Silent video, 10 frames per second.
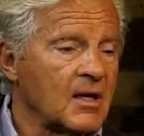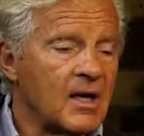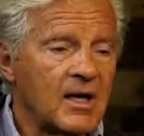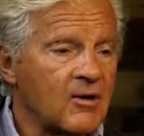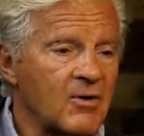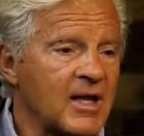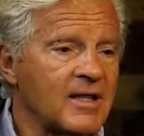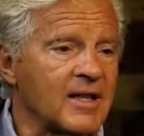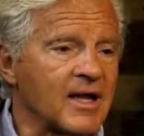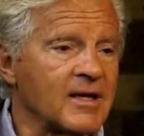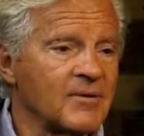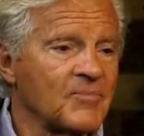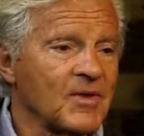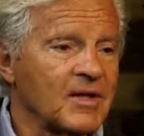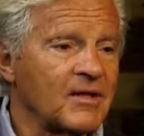I don't like that.
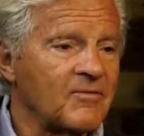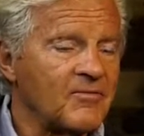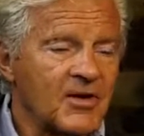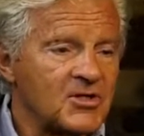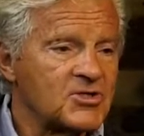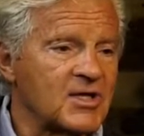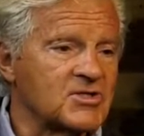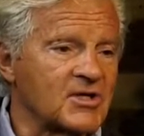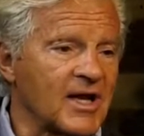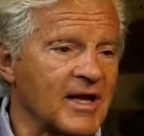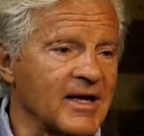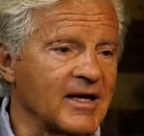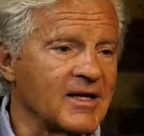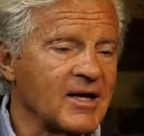The village doesn't like it.